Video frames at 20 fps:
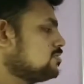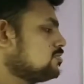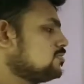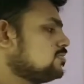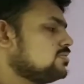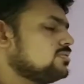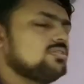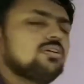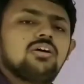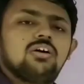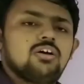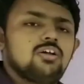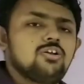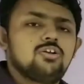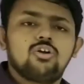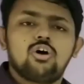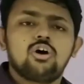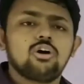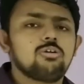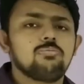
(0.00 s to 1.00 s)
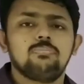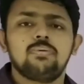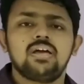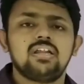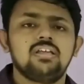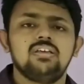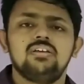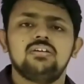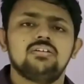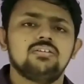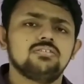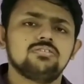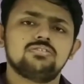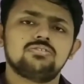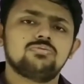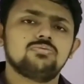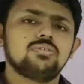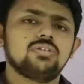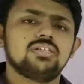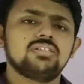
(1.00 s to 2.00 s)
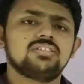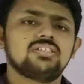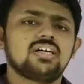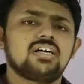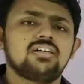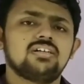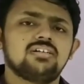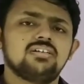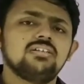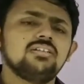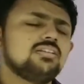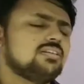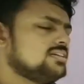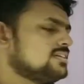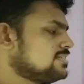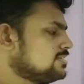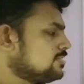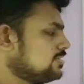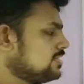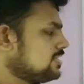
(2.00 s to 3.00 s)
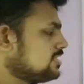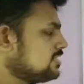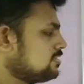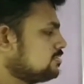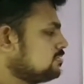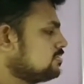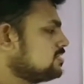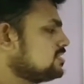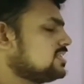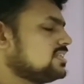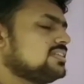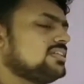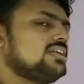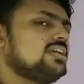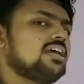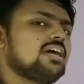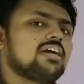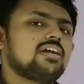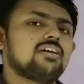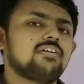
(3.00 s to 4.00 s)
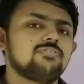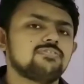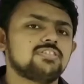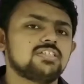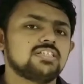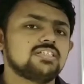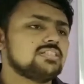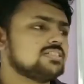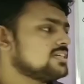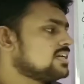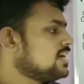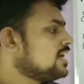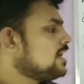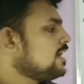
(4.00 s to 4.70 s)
So not many students are dull, so it is used in the negative sense.